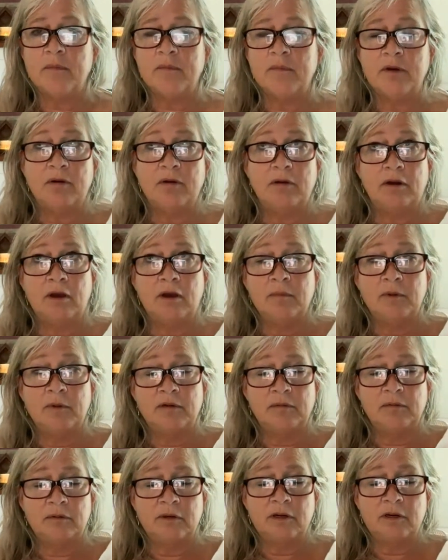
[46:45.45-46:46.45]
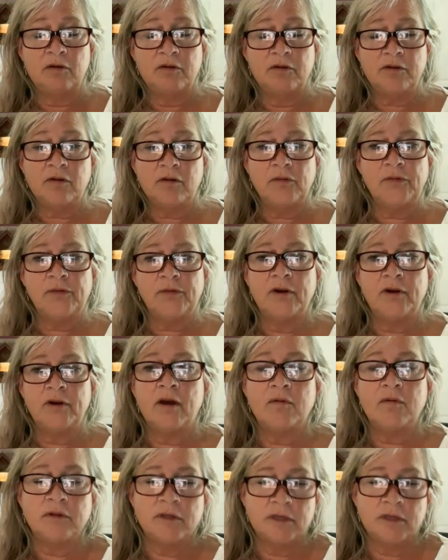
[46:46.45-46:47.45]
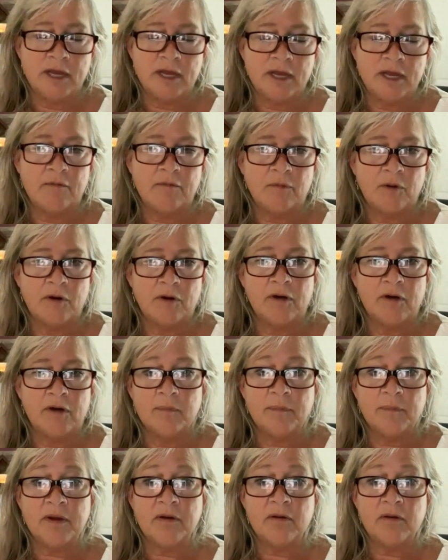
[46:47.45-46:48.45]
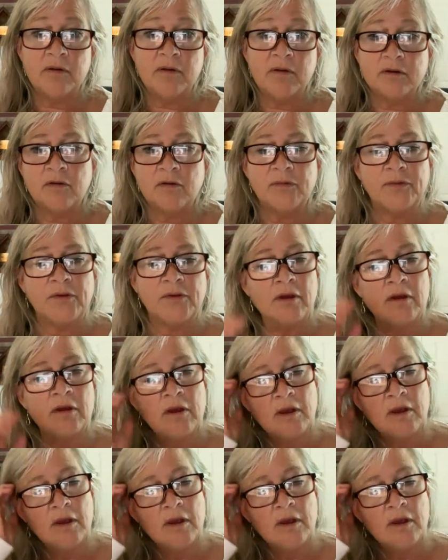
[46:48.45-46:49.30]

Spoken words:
I'm in near Tulsa now, and then they have one up here in Tulsa.